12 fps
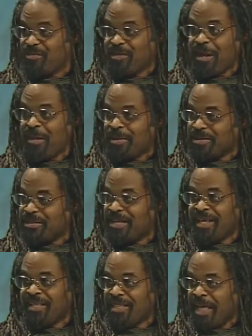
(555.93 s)
and not
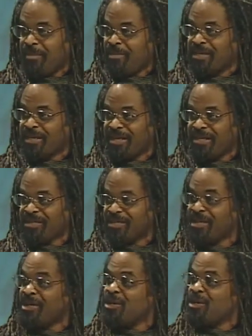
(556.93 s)
saying that because
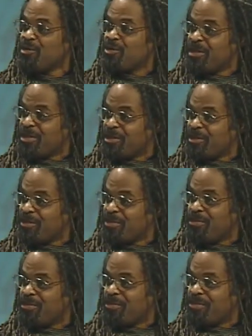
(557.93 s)
we
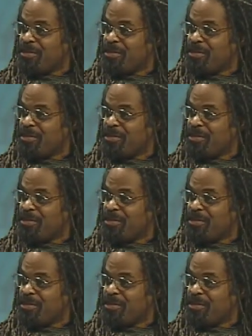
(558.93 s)
do,